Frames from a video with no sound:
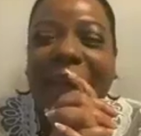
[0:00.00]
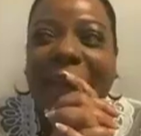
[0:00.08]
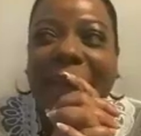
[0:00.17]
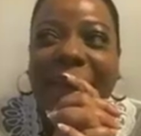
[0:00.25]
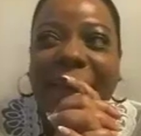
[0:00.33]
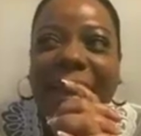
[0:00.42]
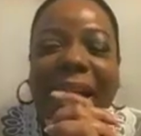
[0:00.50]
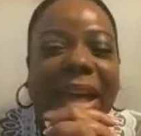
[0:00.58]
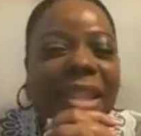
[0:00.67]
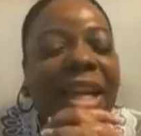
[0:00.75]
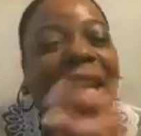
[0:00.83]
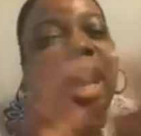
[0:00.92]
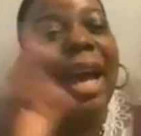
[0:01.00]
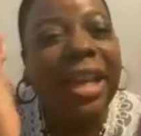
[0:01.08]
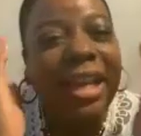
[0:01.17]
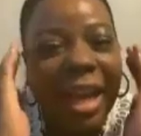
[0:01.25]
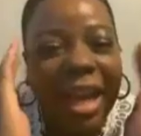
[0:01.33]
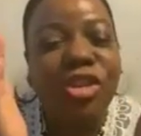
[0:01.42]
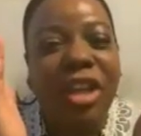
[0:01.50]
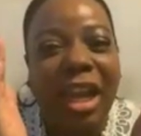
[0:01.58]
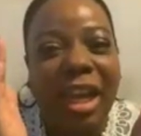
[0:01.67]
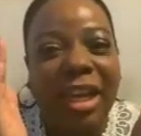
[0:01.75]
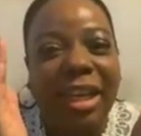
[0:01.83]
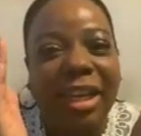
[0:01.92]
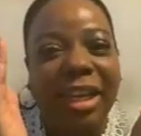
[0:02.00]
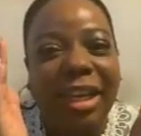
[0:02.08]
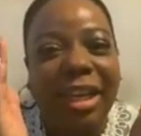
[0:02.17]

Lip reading: but it's like I had to educate,